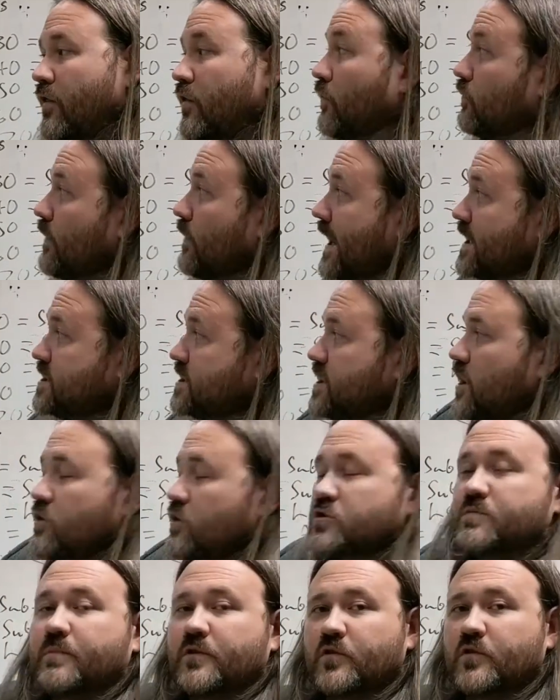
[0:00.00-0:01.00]
the
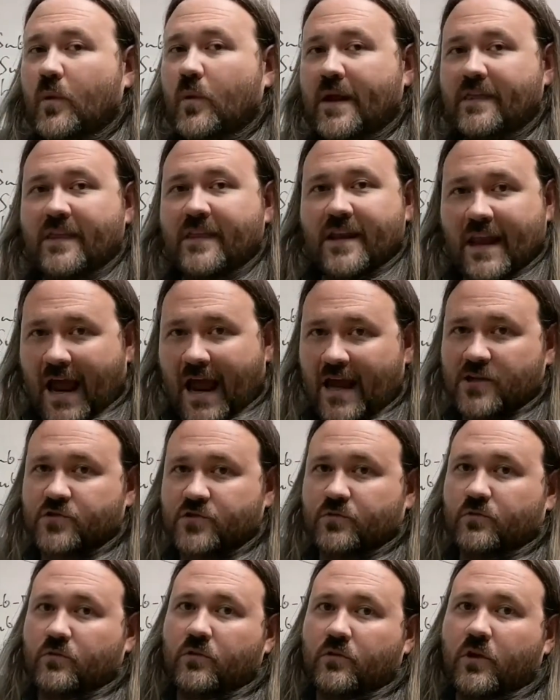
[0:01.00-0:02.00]
ratios between the
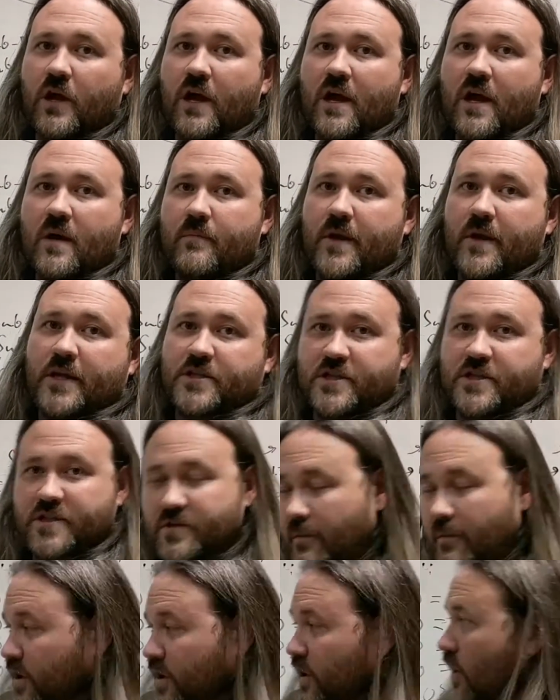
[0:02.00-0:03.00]
natural pitches.
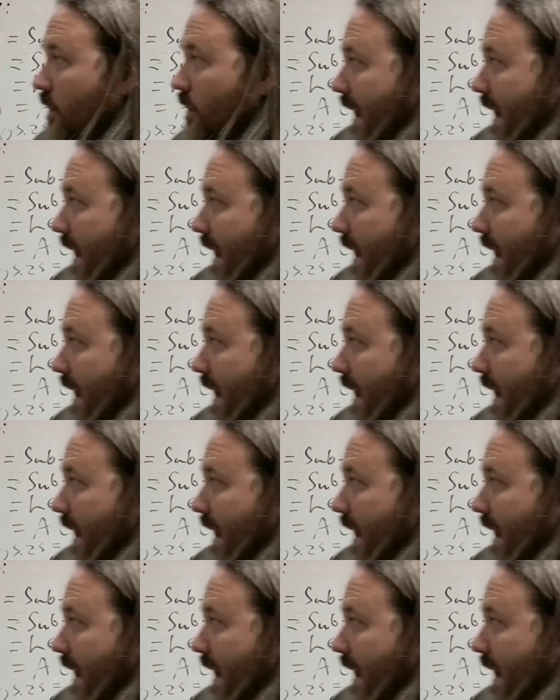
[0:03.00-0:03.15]
So I'm going to